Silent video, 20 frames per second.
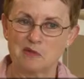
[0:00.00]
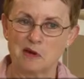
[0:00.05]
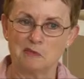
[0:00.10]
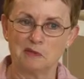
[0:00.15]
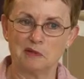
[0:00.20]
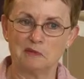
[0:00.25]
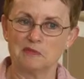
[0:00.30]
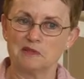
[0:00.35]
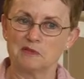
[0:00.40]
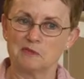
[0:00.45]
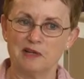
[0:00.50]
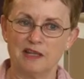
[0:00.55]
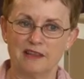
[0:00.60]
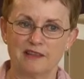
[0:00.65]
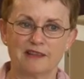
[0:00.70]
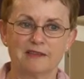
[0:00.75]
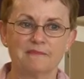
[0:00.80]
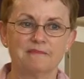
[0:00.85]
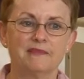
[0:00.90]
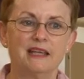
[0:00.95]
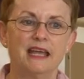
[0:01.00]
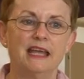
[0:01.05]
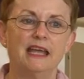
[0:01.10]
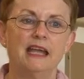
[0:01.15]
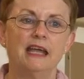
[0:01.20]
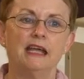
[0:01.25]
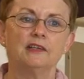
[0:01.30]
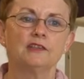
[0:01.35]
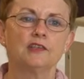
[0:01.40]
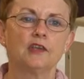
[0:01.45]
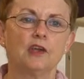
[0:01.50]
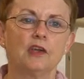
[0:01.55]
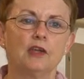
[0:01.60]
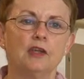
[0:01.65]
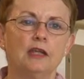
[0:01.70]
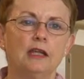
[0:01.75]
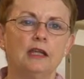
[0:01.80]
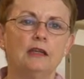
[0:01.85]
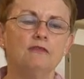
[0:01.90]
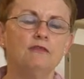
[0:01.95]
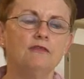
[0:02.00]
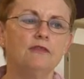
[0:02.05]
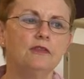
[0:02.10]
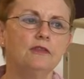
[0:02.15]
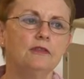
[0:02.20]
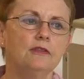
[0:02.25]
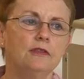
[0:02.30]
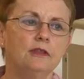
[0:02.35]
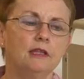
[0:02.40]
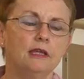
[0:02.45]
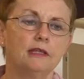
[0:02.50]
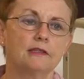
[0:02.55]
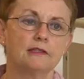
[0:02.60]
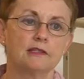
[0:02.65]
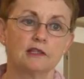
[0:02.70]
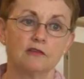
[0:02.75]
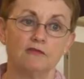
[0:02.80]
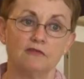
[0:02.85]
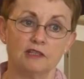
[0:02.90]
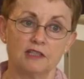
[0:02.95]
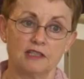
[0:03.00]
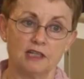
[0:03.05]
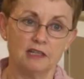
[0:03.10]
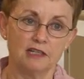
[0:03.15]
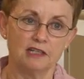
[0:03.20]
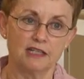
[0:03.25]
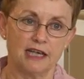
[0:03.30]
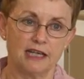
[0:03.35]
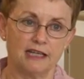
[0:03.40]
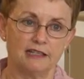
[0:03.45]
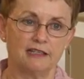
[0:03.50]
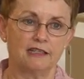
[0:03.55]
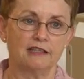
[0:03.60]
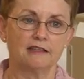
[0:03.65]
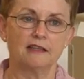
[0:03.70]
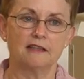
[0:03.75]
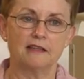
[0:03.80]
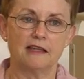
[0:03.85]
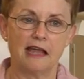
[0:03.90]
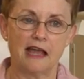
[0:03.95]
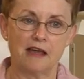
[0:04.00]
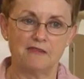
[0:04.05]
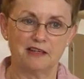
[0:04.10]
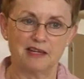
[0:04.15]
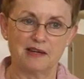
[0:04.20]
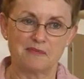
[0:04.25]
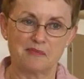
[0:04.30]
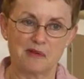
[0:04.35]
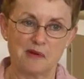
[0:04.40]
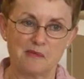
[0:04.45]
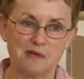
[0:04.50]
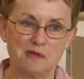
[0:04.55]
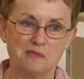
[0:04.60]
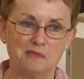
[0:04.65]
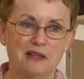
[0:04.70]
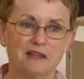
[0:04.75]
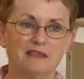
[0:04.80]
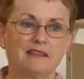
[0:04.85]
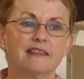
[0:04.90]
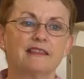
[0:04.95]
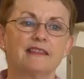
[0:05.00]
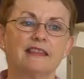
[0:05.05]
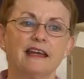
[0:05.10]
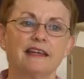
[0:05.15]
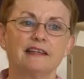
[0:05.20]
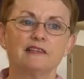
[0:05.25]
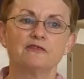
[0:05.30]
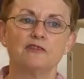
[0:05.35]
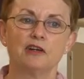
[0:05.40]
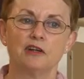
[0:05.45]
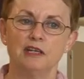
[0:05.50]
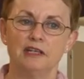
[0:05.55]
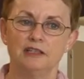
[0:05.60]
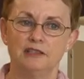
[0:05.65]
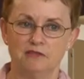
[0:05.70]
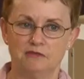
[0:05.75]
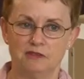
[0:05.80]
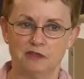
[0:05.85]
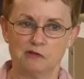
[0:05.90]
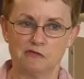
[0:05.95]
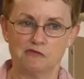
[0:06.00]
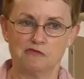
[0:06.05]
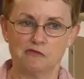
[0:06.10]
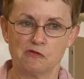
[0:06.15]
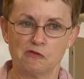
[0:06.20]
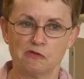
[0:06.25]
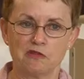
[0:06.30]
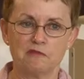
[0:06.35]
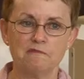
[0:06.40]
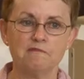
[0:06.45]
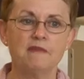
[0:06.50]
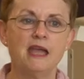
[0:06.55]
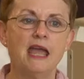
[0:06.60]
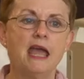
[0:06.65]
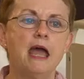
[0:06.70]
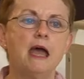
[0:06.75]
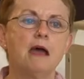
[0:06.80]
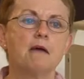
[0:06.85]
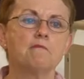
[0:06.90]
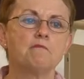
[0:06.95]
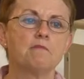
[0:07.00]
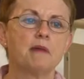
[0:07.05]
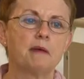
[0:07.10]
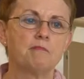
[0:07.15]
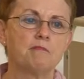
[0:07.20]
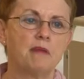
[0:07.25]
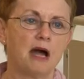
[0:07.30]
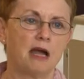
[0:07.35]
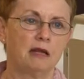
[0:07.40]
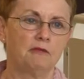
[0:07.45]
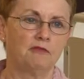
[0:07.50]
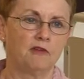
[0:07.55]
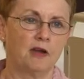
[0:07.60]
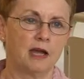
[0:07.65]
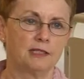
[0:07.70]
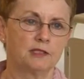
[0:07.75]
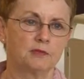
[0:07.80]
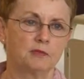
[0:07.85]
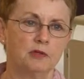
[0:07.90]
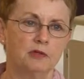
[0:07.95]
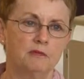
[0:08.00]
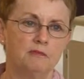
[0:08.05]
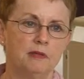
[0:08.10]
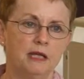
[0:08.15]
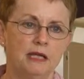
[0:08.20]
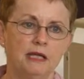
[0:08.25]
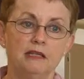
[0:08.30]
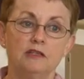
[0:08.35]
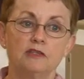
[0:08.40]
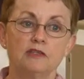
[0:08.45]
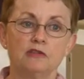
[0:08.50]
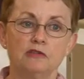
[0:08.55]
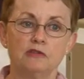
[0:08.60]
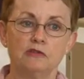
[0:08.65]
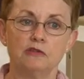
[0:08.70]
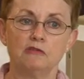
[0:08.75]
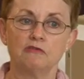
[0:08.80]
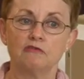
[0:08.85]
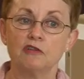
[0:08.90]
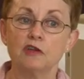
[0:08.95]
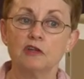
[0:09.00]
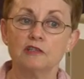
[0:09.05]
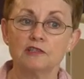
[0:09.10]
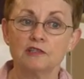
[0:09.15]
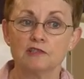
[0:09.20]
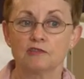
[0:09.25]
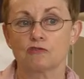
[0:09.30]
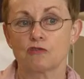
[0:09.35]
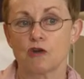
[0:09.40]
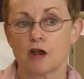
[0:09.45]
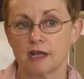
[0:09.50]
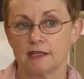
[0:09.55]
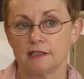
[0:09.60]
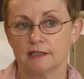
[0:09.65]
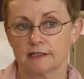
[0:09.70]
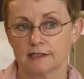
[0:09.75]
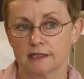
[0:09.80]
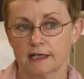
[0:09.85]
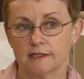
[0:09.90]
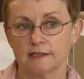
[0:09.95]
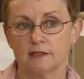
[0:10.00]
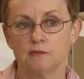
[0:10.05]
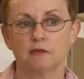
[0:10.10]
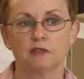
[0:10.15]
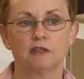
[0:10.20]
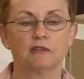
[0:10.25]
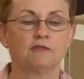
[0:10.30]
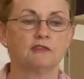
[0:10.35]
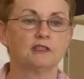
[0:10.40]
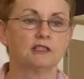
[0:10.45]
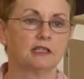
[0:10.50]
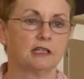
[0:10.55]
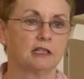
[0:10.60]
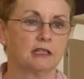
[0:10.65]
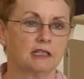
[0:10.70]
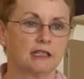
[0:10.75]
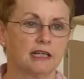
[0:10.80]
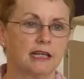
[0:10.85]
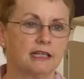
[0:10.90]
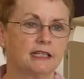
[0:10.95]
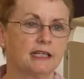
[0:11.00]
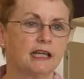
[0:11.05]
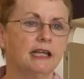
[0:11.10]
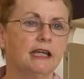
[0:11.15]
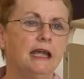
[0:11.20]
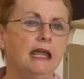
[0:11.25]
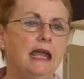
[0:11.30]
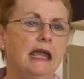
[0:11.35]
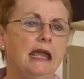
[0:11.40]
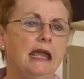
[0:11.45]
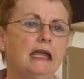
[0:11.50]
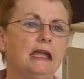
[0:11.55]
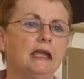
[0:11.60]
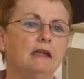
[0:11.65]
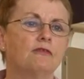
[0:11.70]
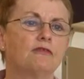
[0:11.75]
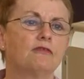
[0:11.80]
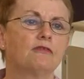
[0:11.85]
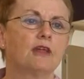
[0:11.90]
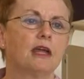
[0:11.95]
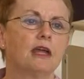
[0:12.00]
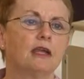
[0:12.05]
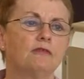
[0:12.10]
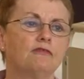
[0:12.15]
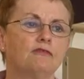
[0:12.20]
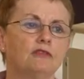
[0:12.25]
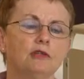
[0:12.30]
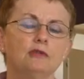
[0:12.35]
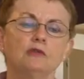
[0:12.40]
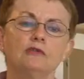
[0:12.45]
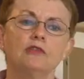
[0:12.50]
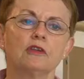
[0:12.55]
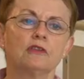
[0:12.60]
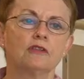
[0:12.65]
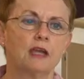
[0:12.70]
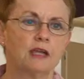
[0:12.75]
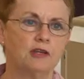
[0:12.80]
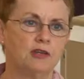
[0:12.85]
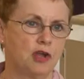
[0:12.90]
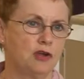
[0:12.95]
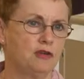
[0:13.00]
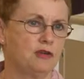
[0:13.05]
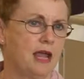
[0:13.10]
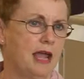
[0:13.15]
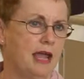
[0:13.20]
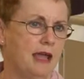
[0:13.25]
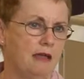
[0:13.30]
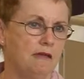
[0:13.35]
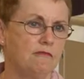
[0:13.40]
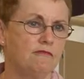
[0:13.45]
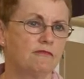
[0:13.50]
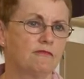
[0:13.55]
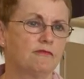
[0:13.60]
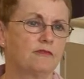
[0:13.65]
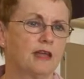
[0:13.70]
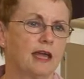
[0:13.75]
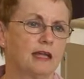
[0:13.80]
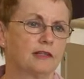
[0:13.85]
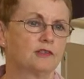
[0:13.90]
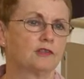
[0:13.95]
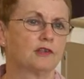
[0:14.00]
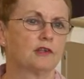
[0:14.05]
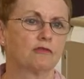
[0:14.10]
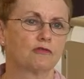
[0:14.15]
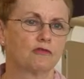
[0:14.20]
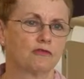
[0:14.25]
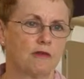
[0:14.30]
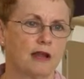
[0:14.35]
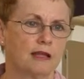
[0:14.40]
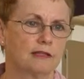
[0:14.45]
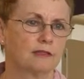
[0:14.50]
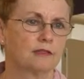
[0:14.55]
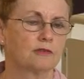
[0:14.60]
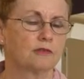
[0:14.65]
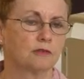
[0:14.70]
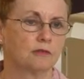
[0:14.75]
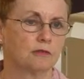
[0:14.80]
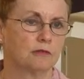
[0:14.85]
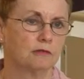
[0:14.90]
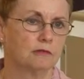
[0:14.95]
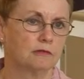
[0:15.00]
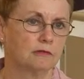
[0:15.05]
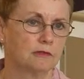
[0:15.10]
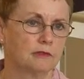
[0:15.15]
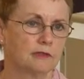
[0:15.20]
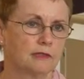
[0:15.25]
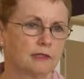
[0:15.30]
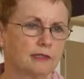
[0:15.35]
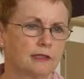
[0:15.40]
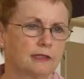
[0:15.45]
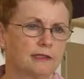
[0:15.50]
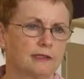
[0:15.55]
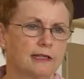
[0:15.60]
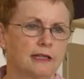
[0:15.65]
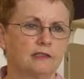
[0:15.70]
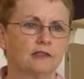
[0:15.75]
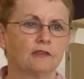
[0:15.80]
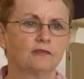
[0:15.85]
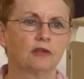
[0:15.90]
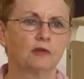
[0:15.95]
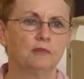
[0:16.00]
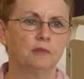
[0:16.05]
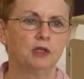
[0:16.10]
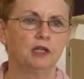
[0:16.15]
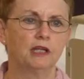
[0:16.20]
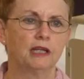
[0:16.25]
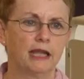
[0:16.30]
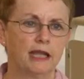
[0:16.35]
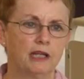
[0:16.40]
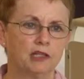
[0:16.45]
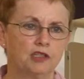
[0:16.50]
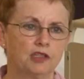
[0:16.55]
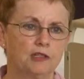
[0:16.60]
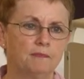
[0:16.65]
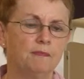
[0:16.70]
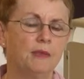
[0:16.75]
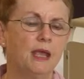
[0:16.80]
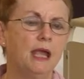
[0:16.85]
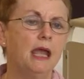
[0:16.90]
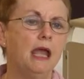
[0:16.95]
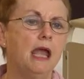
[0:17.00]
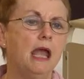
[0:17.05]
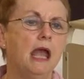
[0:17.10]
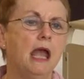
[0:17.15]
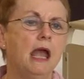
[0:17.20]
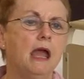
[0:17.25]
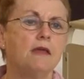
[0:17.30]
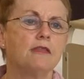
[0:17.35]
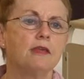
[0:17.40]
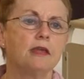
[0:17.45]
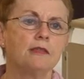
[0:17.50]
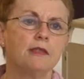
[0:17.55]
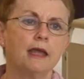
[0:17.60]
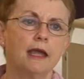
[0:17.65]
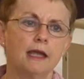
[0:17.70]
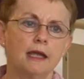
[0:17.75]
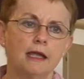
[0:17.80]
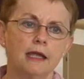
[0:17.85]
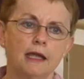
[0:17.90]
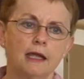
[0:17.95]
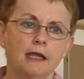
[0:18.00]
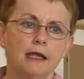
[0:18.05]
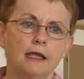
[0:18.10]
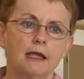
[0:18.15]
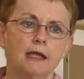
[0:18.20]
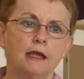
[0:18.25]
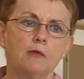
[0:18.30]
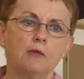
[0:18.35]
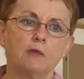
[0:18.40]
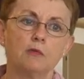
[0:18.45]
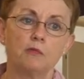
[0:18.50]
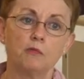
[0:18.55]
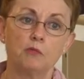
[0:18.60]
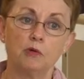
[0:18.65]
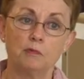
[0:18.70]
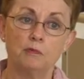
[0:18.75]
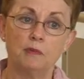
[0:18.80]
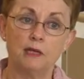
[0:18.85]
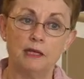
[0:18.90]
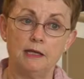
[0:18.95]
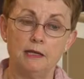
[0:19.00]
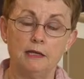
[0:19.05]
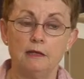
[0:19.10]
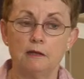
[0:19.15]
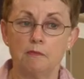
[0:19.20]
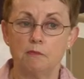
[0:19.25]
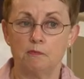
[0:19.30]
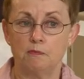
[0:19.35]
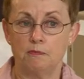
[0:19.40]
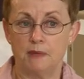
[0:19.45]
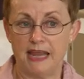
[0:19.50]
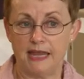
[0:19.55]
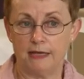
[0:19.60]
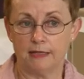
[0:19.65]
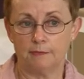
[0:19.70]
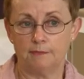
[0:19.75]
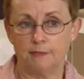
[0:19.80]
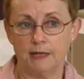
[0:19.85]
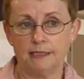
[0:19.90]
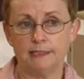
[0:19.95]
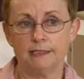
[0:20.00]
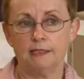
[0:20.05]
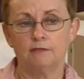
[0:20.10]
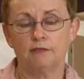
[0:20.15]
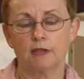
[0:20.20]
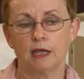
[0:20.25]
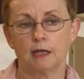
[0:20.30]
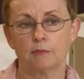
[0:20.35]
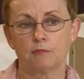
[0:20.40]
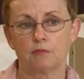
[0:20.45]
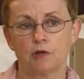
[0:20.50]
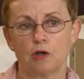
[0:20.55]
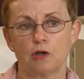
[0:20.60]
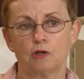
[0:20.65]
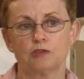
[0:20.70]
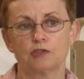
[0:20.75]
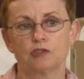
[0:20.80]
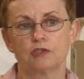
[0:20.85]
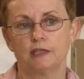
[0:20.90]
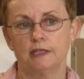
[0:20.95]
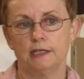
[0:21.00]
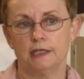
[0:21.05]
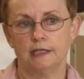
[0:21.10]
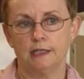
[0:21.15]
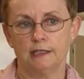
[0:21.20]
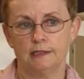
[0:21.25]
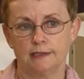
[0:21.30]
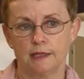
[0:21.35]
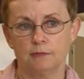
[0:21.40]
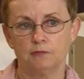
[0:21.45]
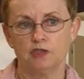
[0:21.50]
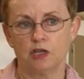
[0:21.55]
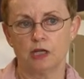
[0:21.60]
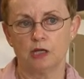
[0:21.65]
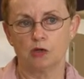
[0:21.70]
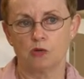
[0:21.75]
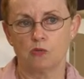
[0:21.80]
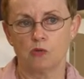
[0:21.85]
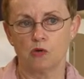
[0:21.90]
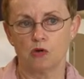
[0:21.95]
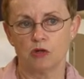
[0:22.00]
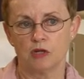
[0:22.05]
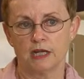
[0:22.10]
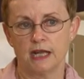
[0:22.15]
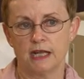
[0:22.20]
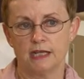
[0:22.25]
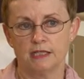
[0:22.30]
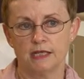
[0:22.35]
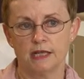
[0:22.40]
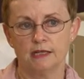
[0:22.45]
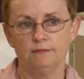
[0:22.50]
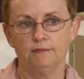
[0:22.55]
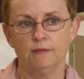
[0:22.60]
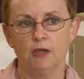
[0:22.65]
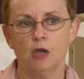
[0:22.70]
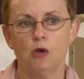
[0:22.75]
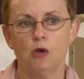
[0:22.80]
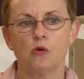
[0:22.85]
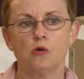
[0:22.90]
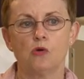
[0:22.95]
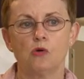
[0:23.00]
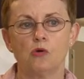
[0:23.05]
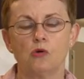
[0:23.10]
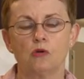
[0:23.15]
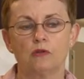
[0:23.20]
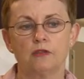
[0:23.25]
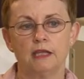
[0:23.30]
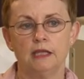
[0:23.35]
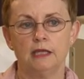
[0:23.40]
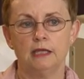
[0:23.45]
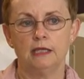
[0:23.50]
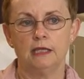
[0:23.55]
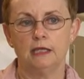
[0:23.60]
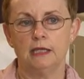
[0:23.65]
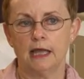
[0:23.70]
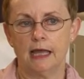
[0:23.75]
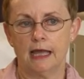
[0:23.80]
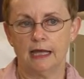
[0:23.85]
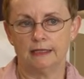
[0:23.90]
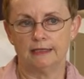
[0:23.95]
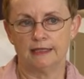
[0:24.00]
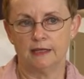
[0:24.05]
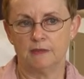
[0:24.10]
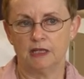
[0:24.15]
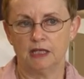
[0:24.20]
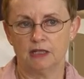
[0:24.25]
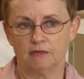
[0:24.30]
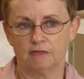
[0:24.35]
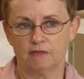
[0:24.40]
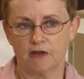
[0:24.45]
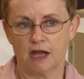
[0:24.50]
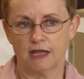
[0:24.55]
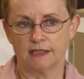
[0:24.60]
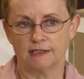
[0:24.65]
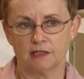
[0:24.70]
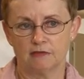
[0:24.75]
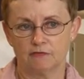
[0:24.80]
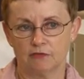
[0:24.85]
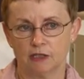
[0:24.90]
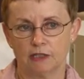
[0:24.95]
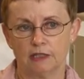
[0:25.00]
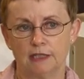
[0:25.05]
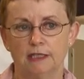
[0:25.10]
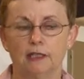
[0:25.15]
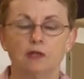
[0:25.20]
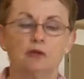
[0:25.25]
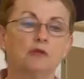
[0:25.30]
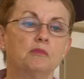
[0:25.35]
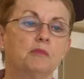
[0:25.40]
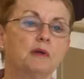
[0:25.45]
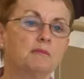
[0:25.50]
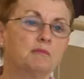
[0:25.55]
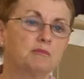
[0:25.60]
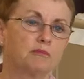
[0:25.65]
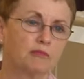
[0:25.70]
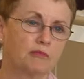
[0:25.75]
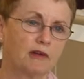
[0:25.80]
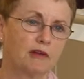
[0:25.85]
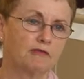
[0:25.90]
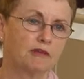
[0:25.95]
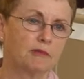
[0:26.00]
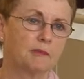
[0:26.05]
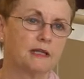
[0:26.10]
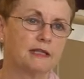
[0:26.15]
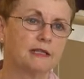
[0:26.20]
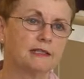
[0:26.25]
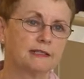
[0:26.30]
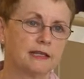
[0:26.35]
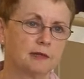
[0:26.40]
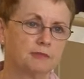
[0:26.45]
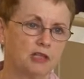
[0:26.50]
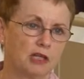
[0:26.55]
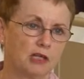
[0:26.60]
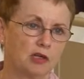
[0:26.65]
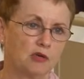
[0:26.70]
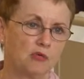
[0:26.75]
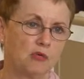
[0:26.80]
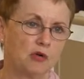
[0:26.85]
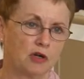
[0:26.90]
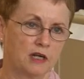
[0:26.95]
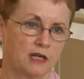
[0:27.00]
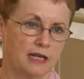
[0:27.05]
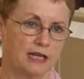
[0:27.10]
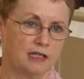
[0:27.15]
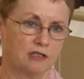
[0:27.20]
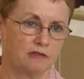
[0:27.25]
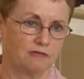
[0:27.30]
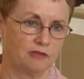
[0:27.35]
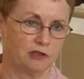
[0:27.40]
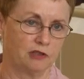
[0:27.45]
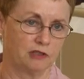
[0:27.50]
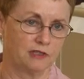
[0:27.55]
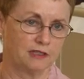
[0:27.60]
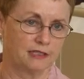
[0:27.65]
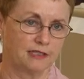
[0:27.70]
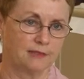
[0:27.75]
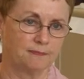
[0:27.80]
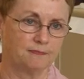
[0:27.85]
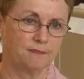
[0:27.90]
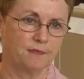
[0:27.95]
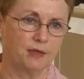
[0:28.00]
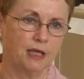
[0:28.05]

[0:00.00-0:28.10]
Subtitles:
problems with. So if it's the facilitator that they're having a problem with, that is very difficult for them. But my advice would be to first try and discuss it with the facilitator. If they feel that they don't have that sort of trust or sense of communication, then they would be best if they approach the subject coordinator or the academic advisor for clinical, but preferably the subject coordinator first.